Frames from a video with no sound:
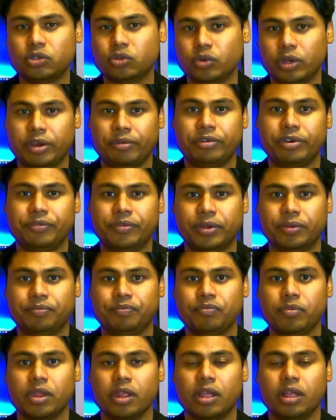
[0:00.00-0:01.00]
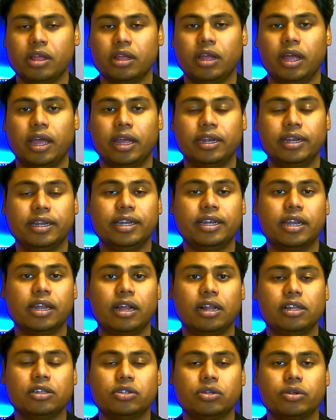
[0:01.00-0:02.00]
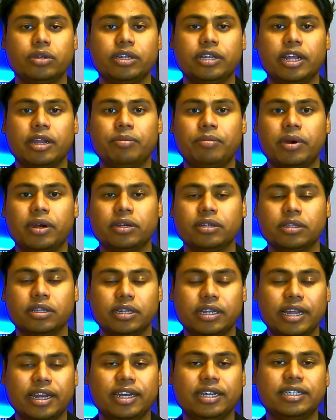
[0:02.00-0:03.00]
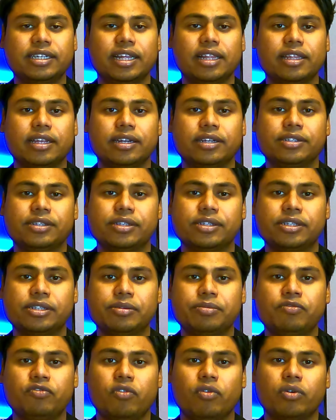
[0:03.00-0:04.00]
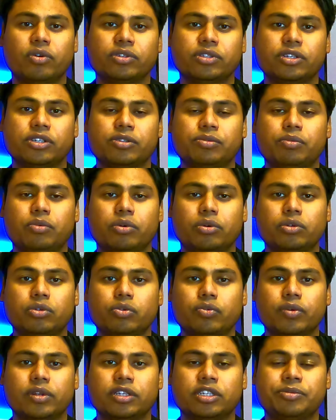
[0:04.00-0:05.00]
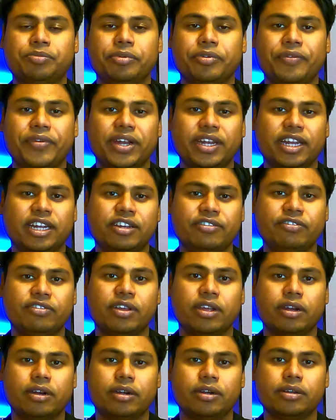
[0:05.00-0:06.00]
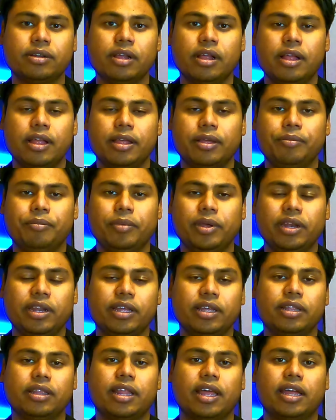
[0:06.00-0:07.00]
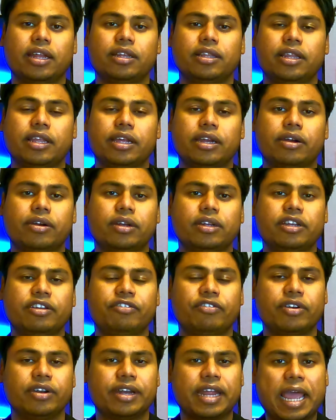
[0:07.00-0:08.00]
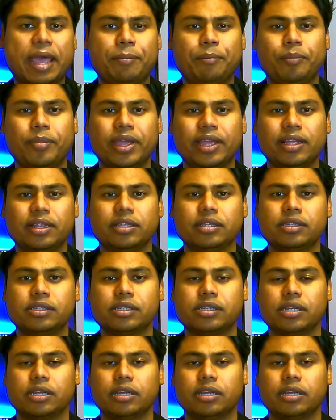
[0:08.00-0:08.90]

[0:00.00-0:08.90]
to everyone. And also in Denmark, the Danish healthcare system focuses more towards preventative care, meaning that they run different campaigns